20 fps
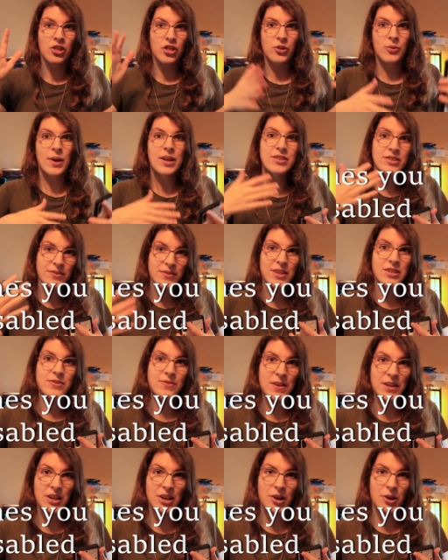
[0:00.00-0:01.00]
the rest of this
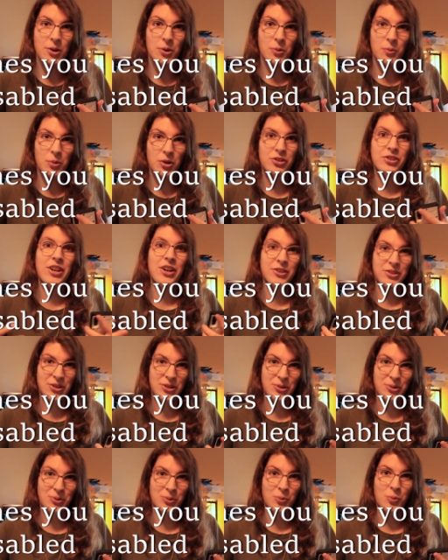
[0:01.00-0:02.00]
video will tell
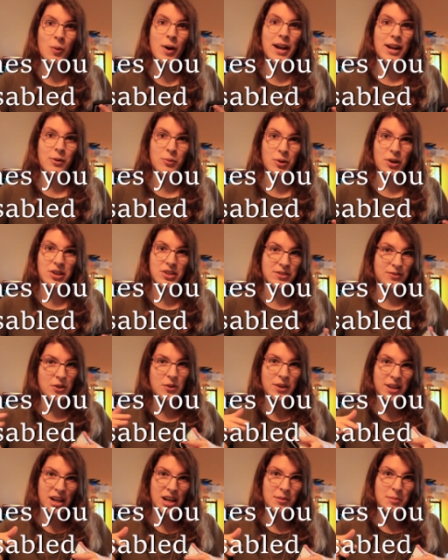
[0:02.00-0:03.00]
you why it works. If you
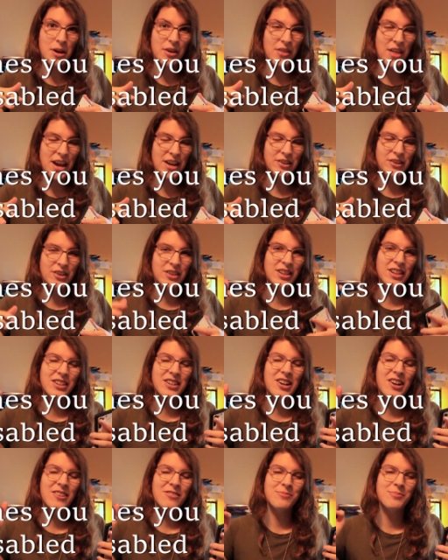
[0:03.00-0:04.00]
don't care about that, you can click
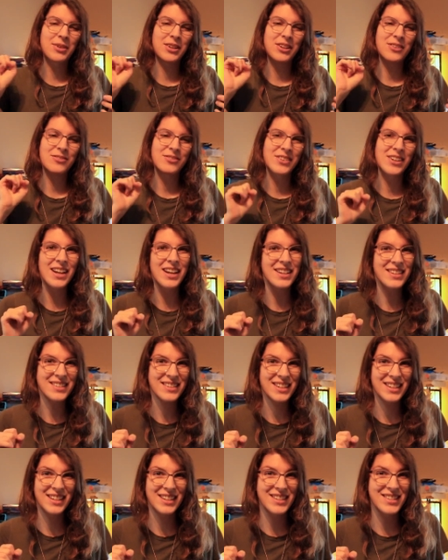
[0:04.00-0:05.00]
off, but if not,
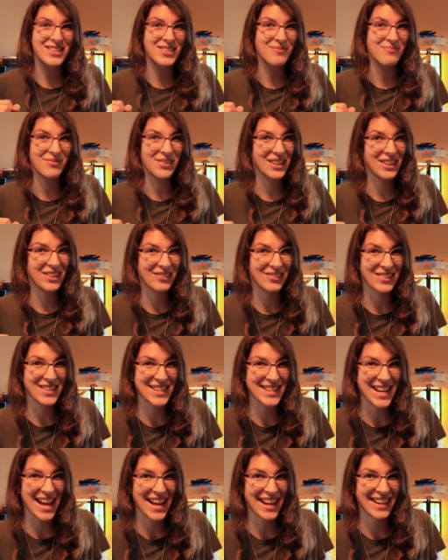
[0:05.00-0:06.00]
it's some pretty cool
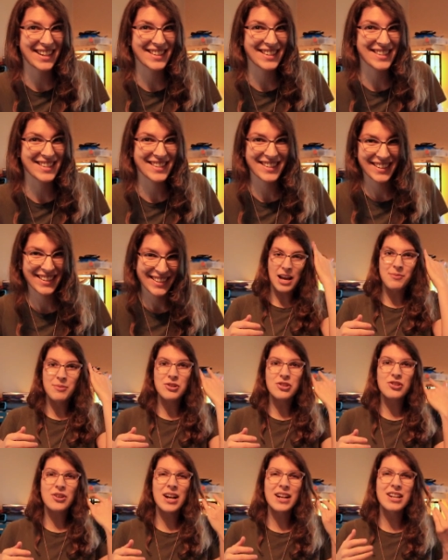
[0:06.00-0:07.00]
science. I've
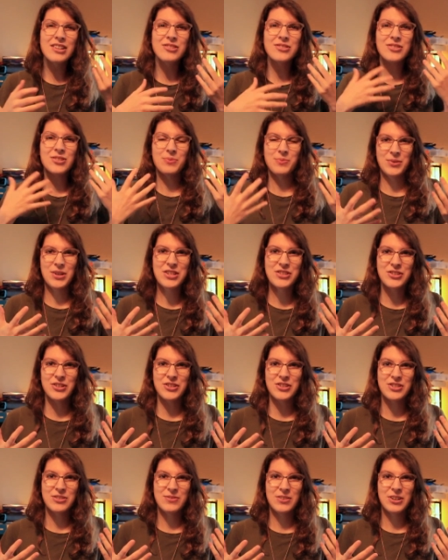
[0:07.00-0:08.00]
been trying to do some
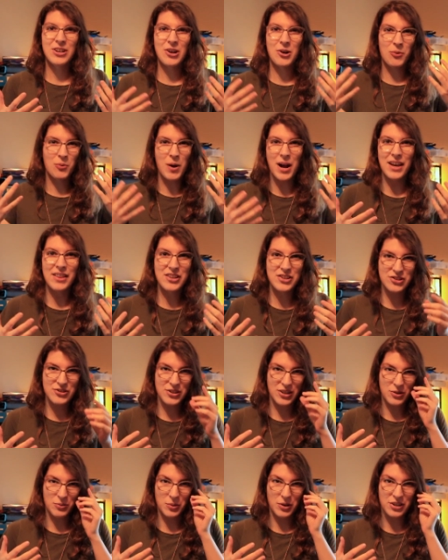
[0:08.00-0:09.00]
research to figure out why this
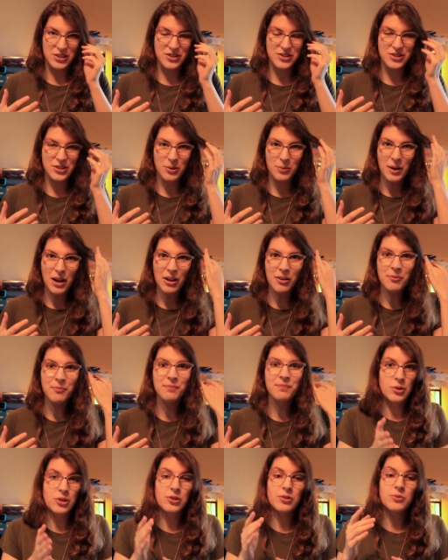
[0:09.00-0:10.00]
trick worked so well.
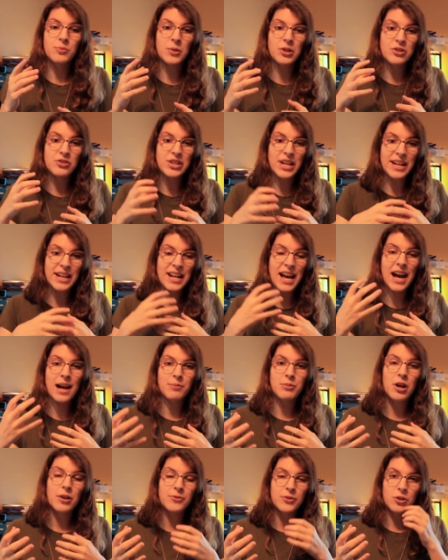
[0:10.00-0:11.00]
Well, you, when you take an
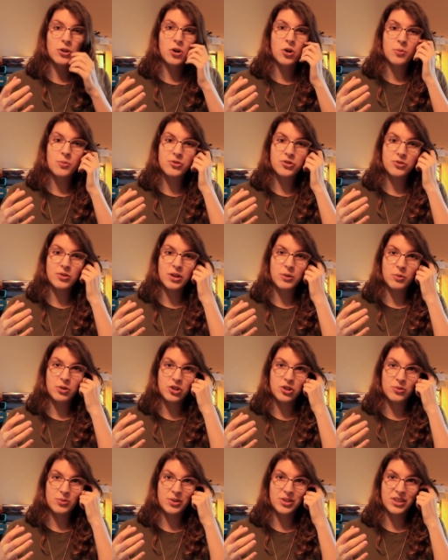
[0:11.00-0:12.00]
app off your home screen,
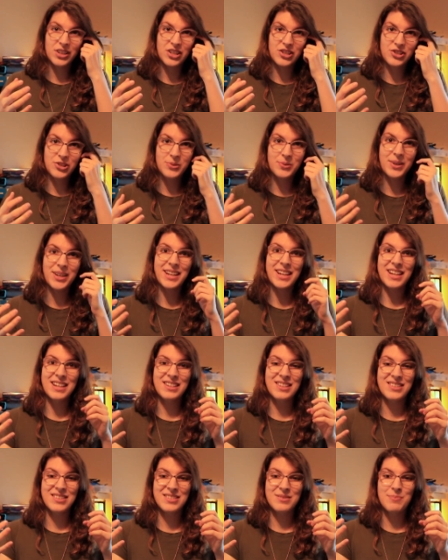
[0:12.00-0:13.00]
what you're really doing
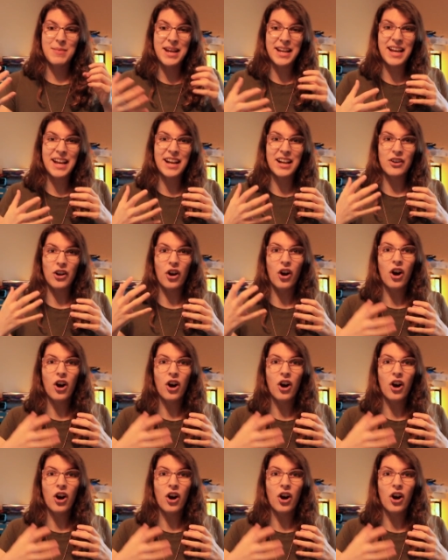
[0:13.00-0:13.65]
is making it